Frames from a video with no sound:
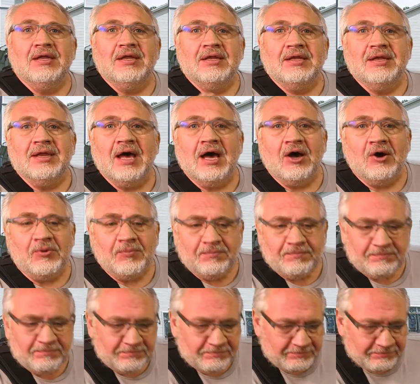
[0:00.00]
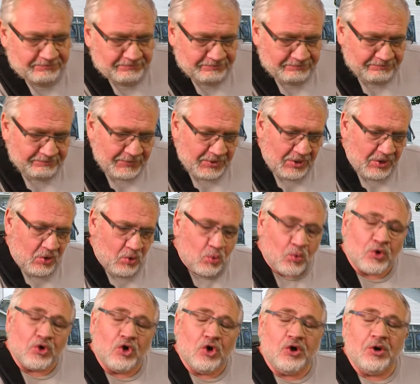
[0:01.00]
Now,
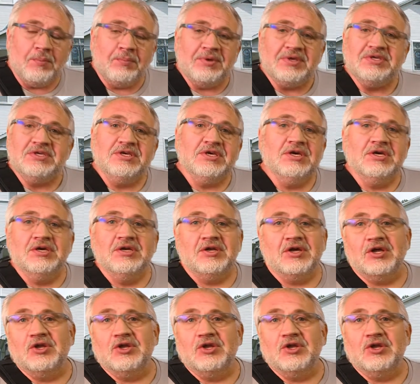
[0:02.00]
we're going to begin a